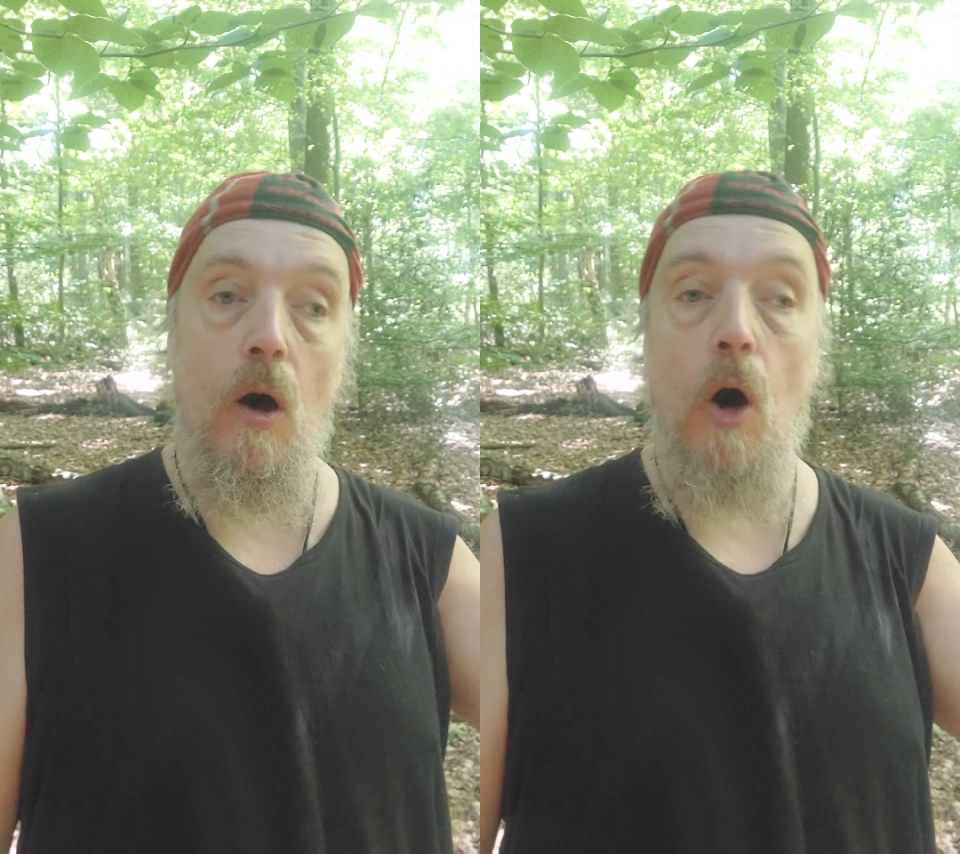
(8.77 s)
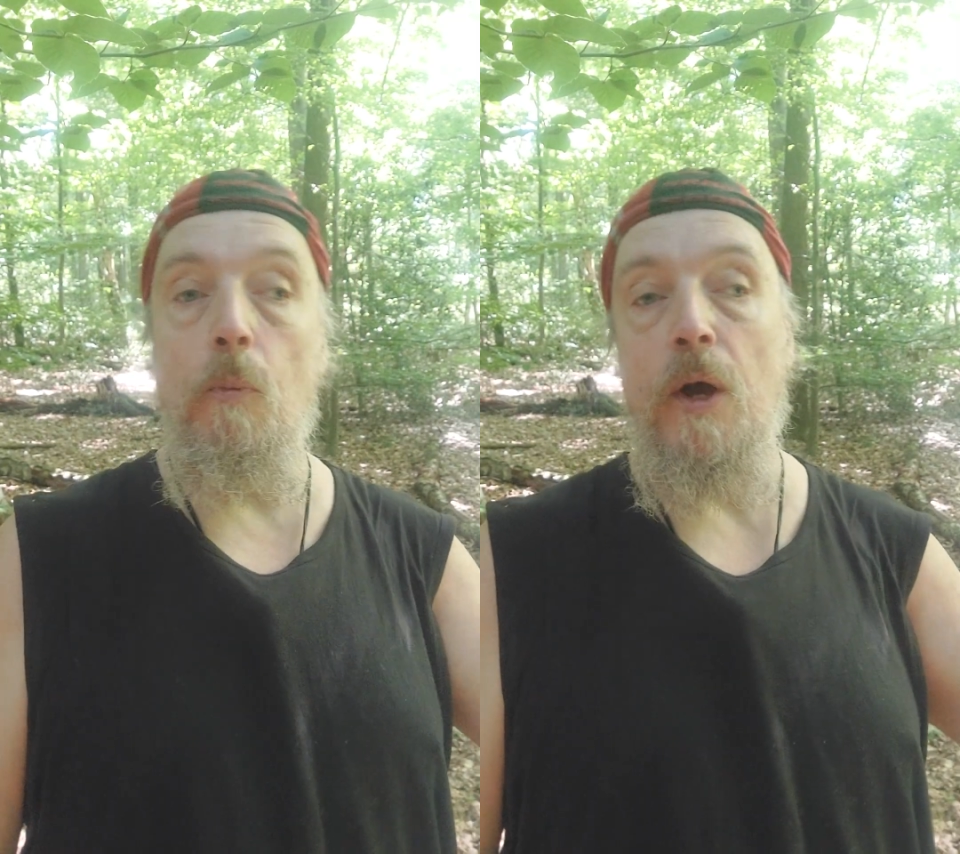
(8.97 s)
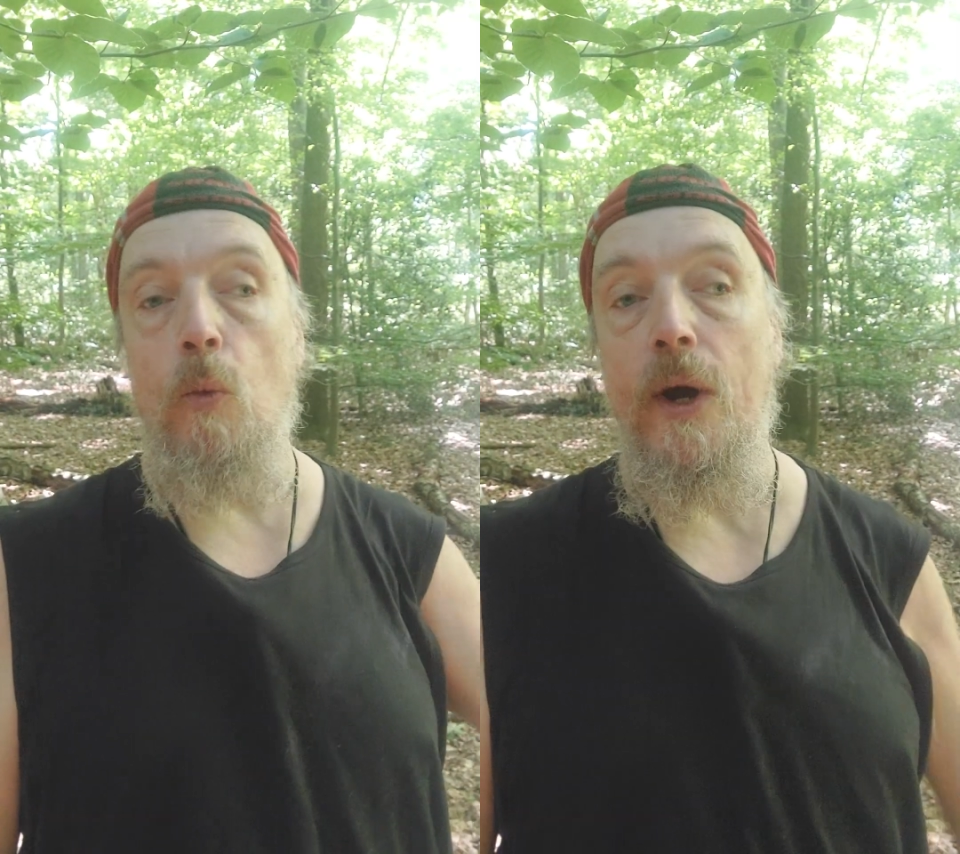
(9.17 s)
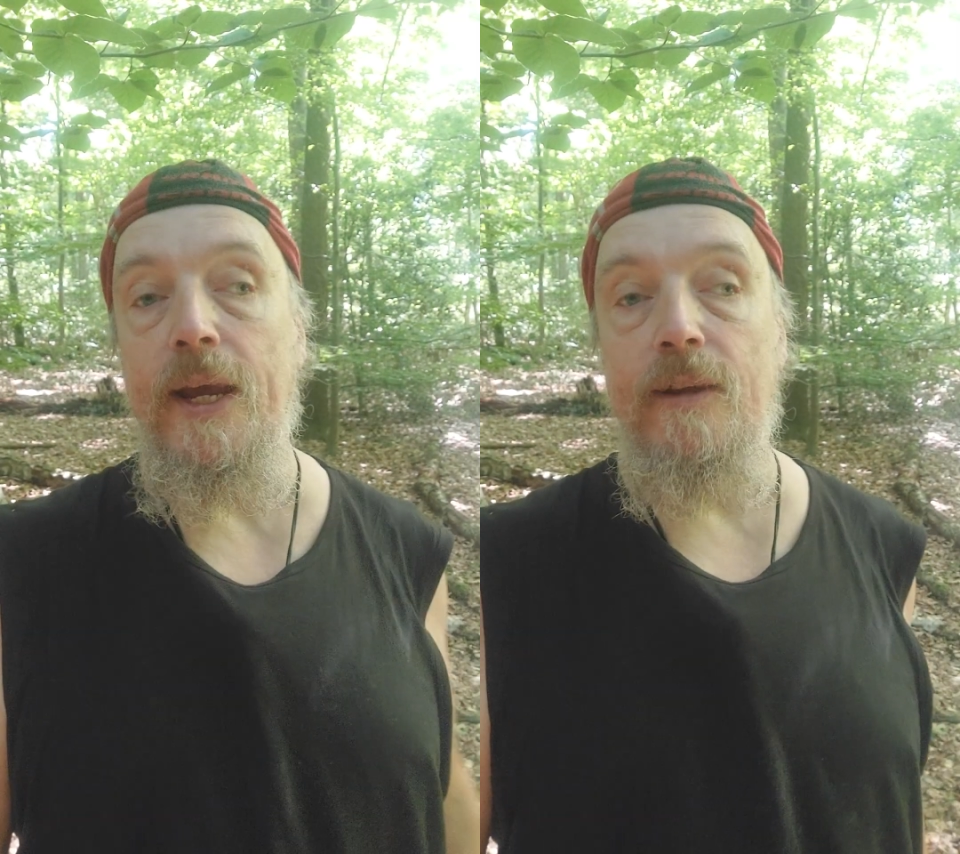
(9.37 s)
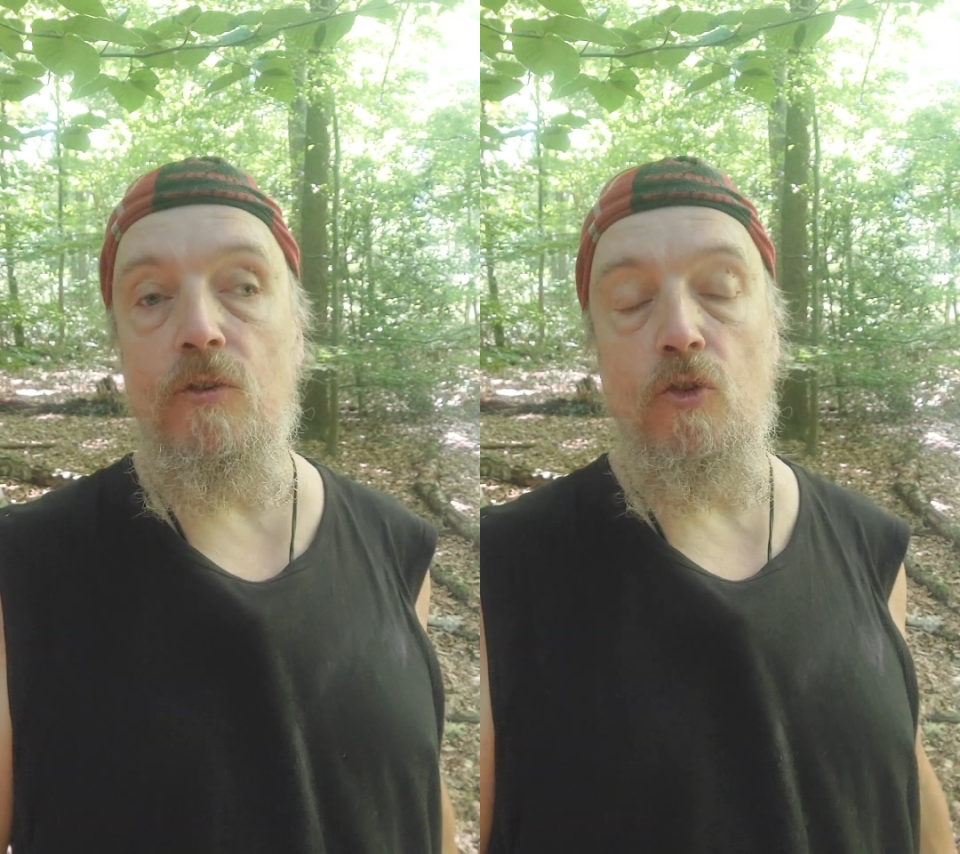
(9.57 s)
on my
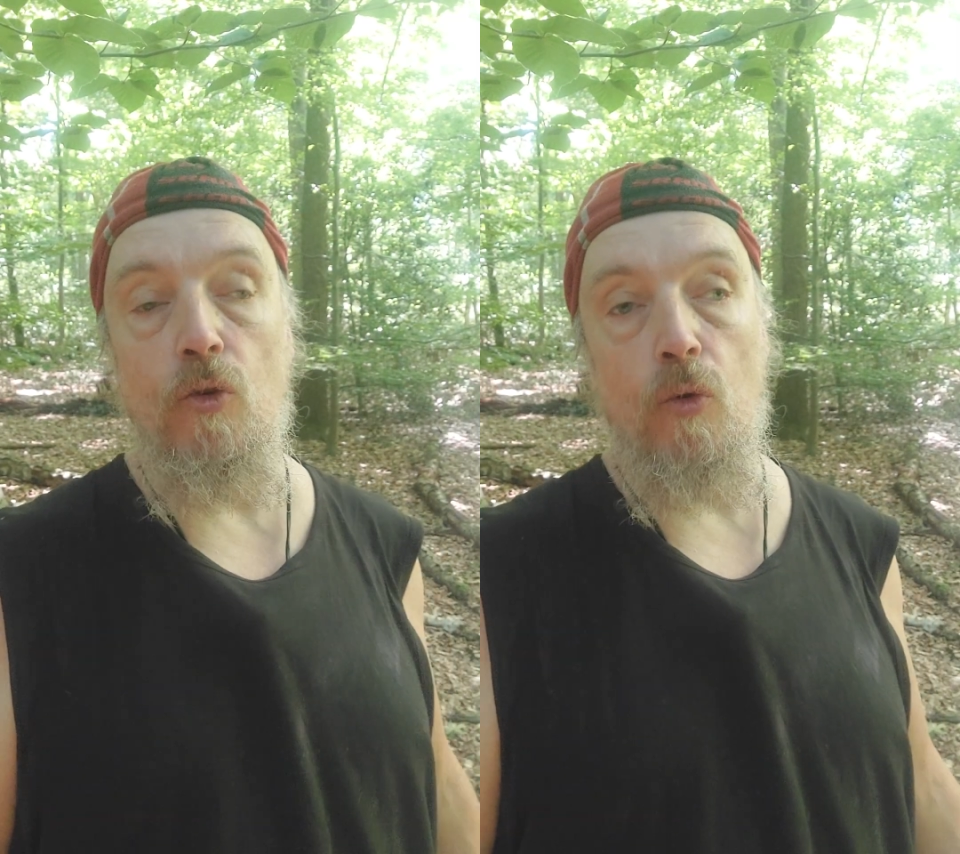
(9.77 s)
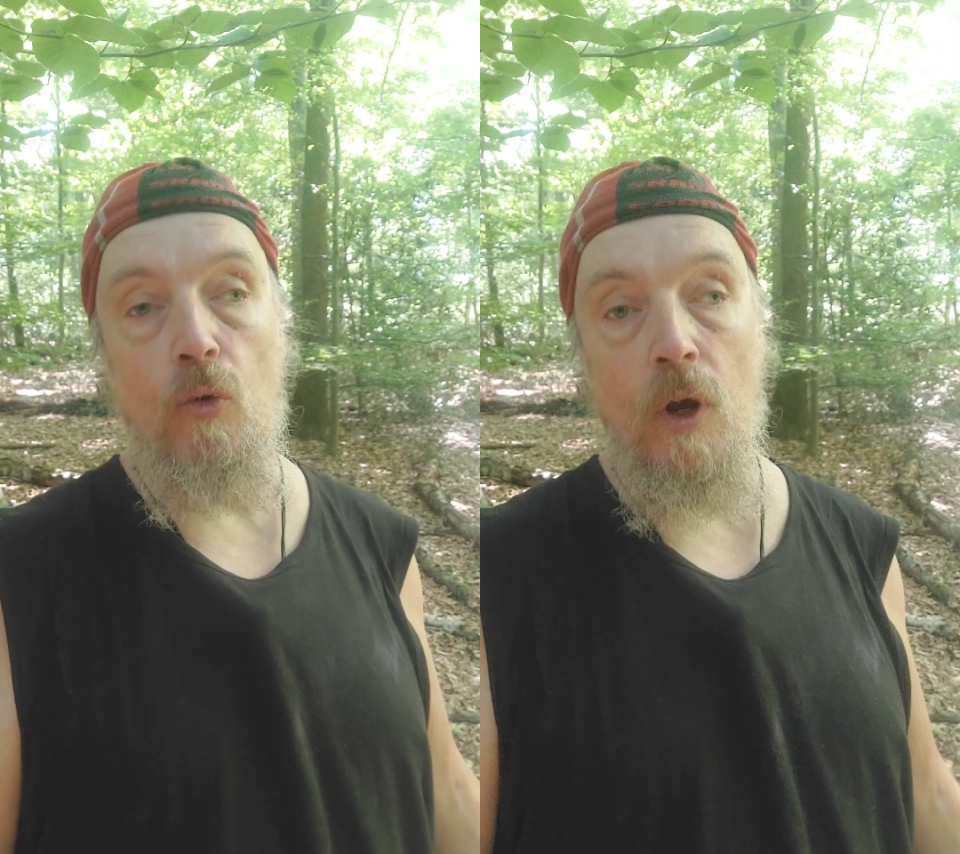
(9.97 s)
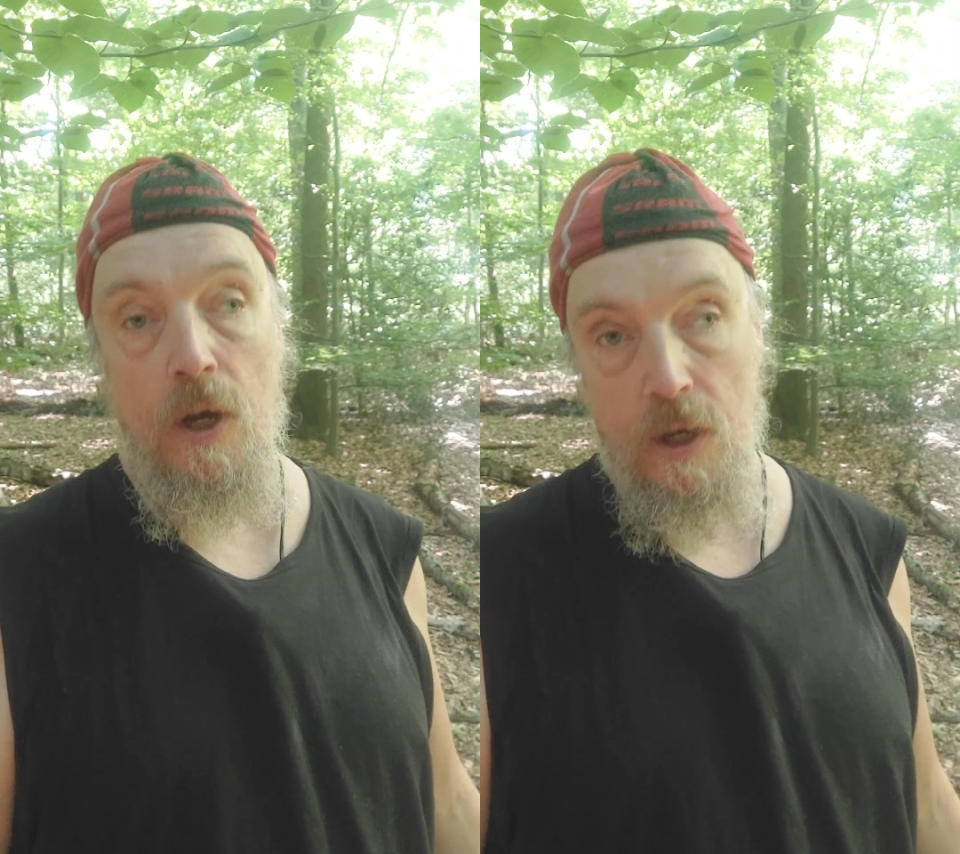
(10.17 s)
way to